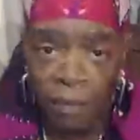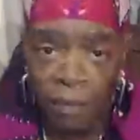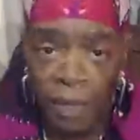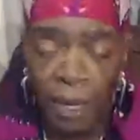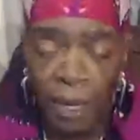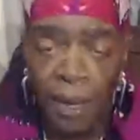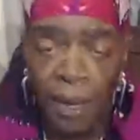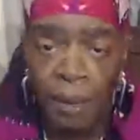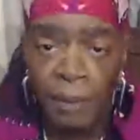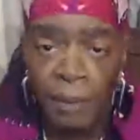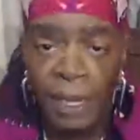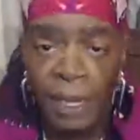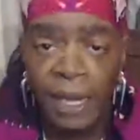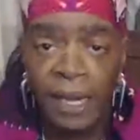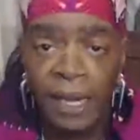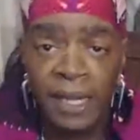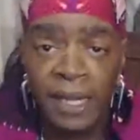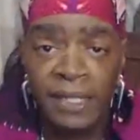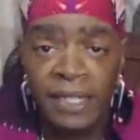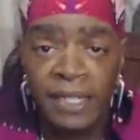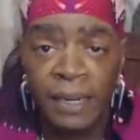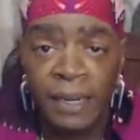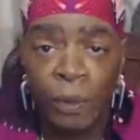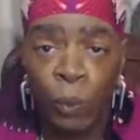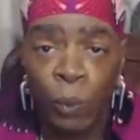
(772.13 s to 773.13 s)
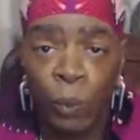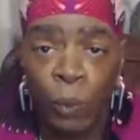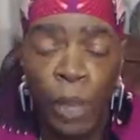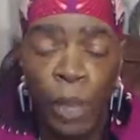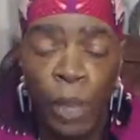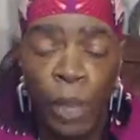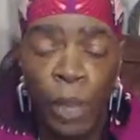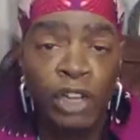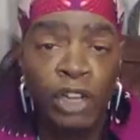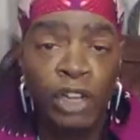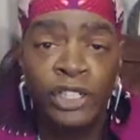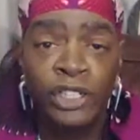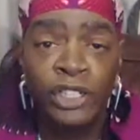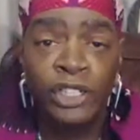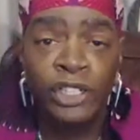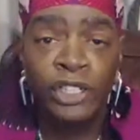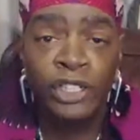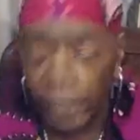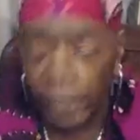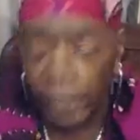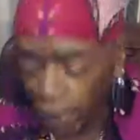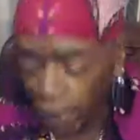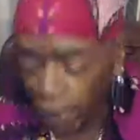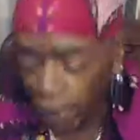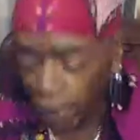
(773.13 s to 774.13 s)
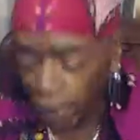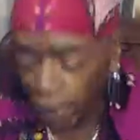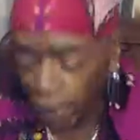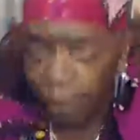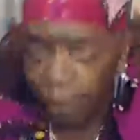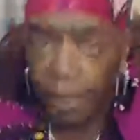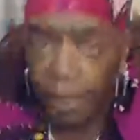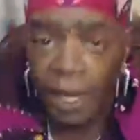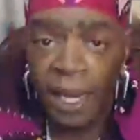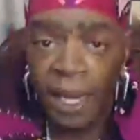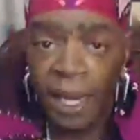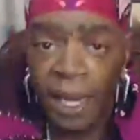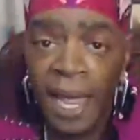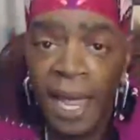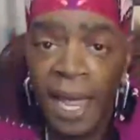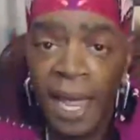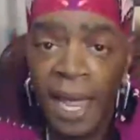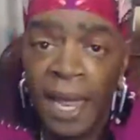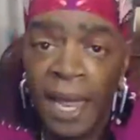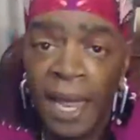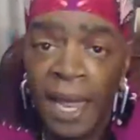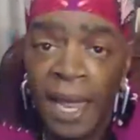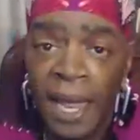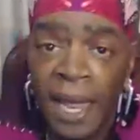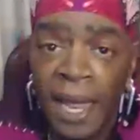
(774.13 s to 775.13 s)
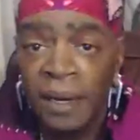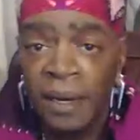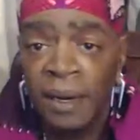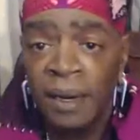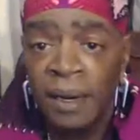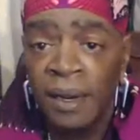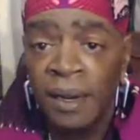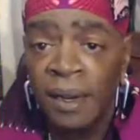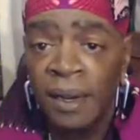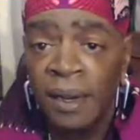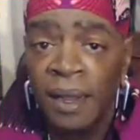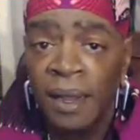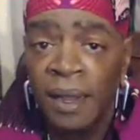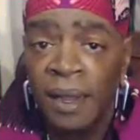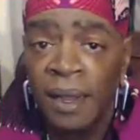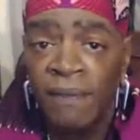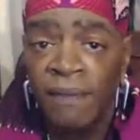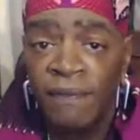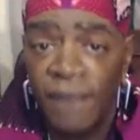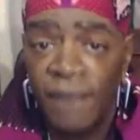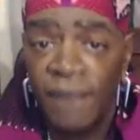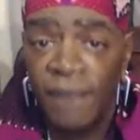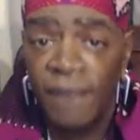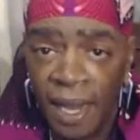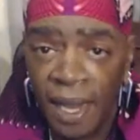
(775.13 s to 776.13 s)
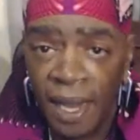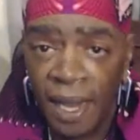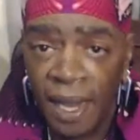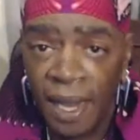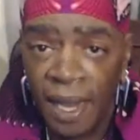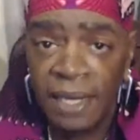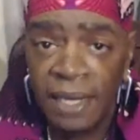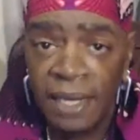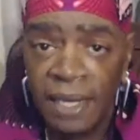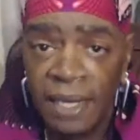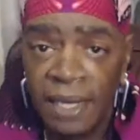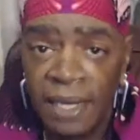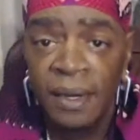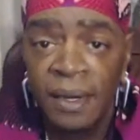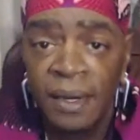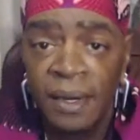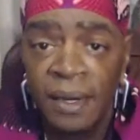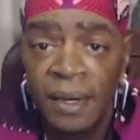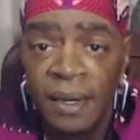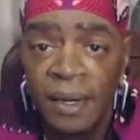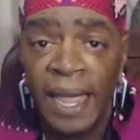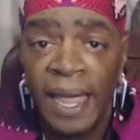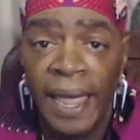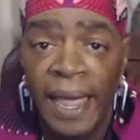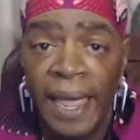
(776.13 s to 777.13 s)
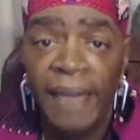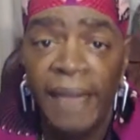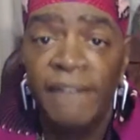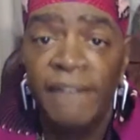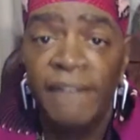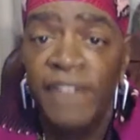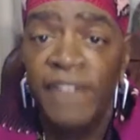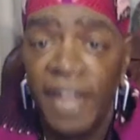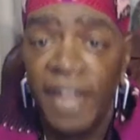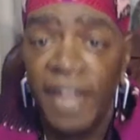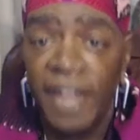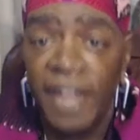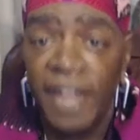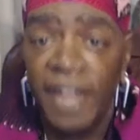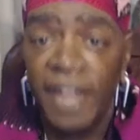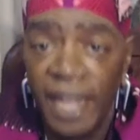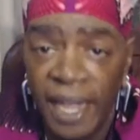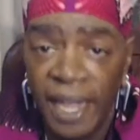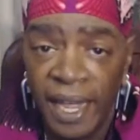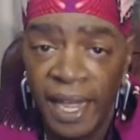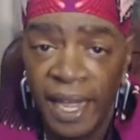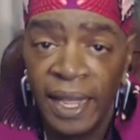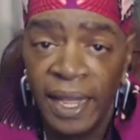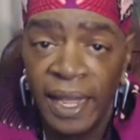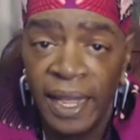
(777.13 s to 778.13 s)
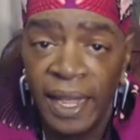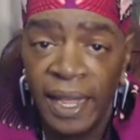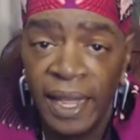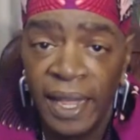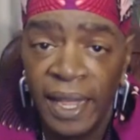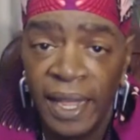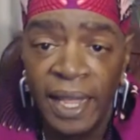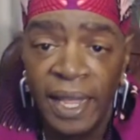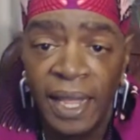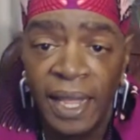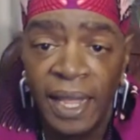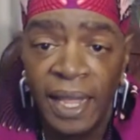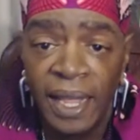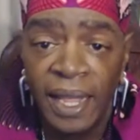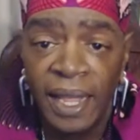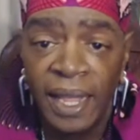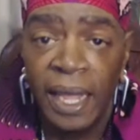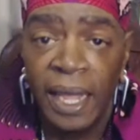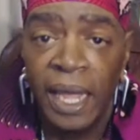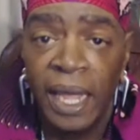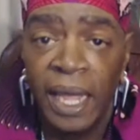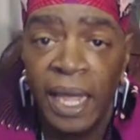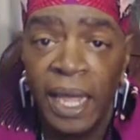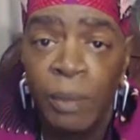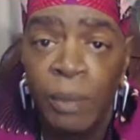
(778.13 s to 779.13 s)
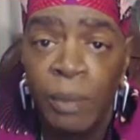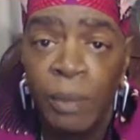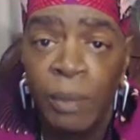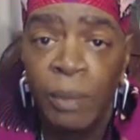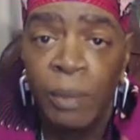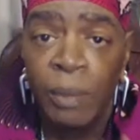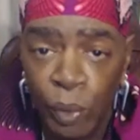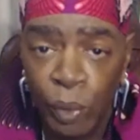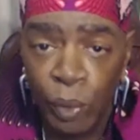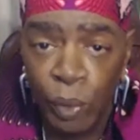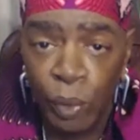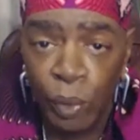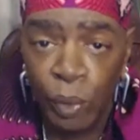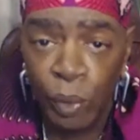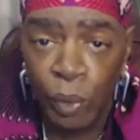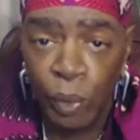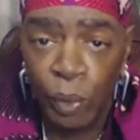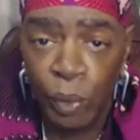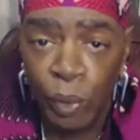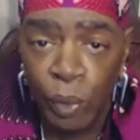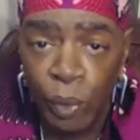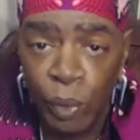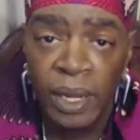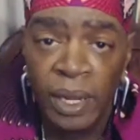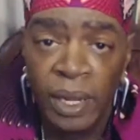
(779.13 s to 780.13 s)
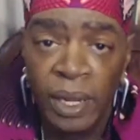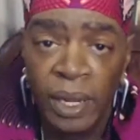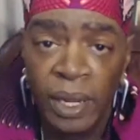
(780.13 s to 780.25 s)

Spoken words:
Because whether you're talking about a Khan, Fan, Eve, Igbo,